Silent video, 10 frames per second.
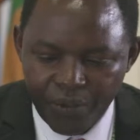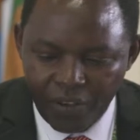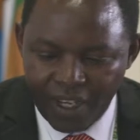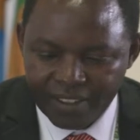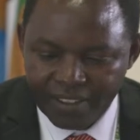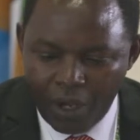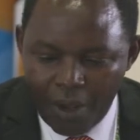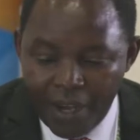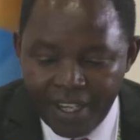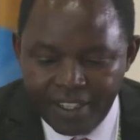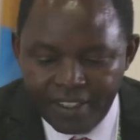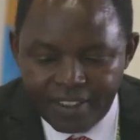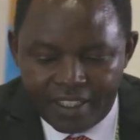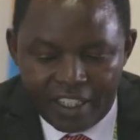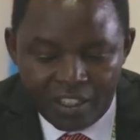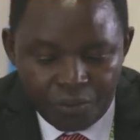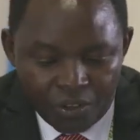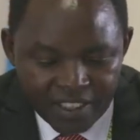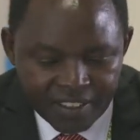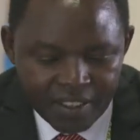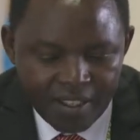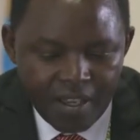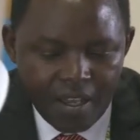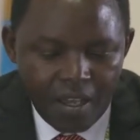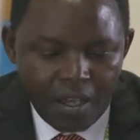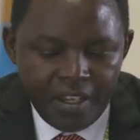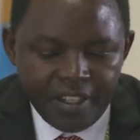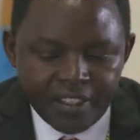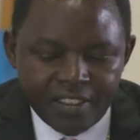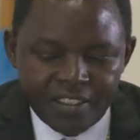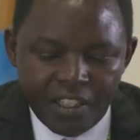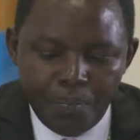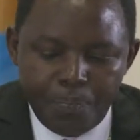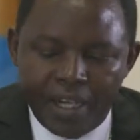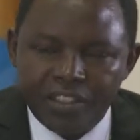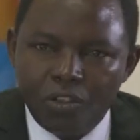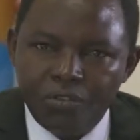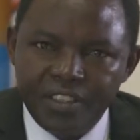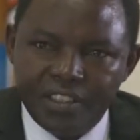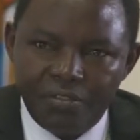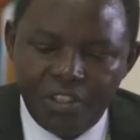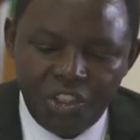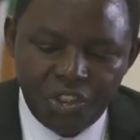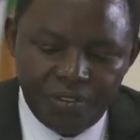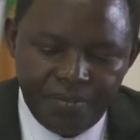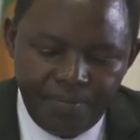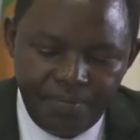well as awareness and advocacy, increases impact of intervention.